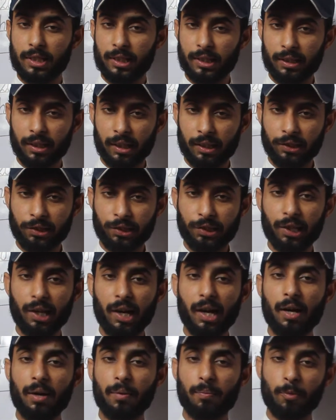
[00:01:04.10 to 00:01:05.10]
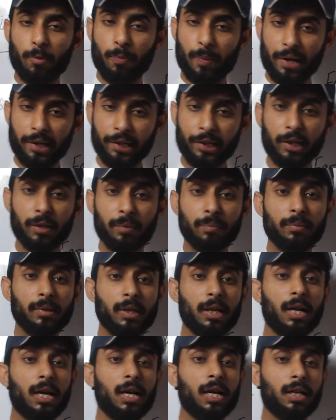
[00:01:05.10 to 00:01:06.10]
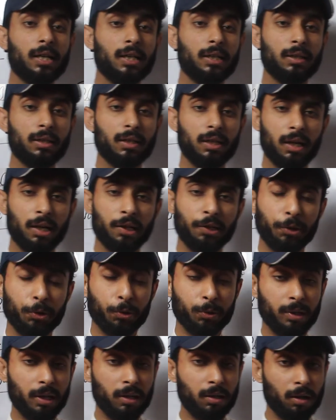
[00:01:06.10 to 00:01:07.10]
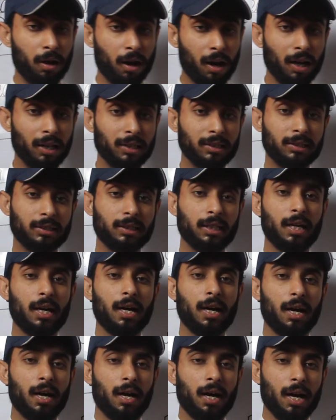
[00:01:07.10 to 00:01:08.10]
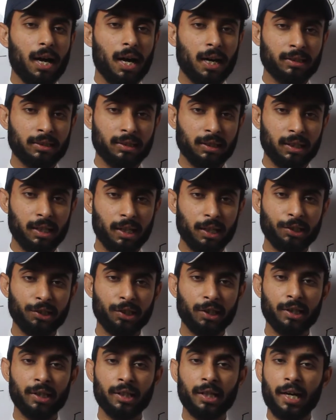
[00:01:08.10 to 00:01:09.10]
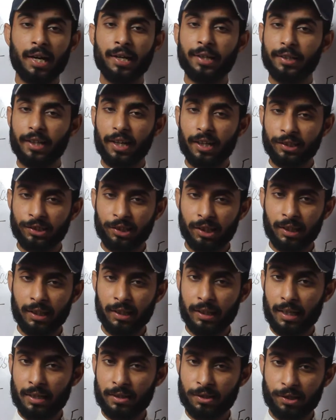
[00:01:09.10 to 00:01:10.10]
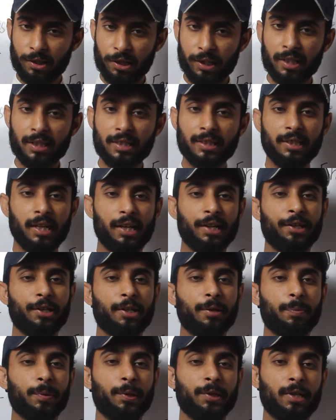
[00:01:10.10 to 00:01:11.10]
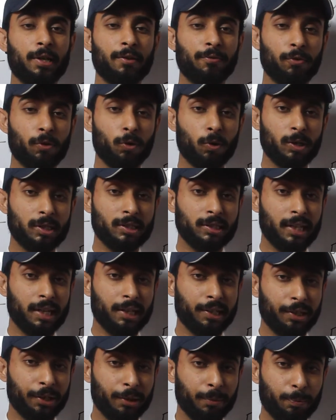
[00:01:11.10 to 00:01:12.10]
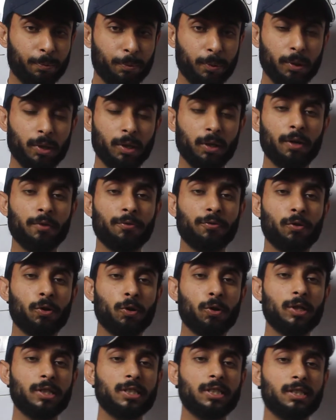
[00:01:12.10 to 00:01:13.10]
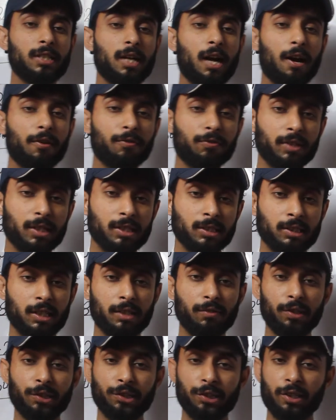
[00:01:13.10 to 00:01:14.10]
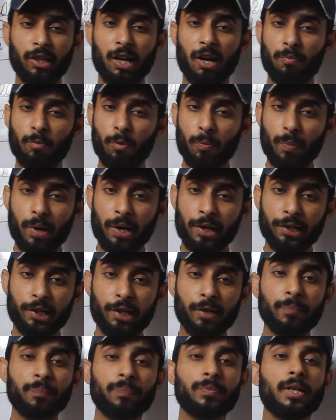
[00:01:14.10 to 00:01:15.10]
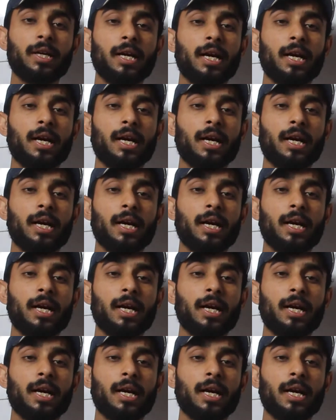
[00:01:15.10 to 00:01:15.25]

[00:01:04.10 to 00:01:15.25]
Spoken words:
inertia, momentum, the Newton laws, acceleration and tension in a string, centripetal force, centrifugal force, law of conservation of momentum,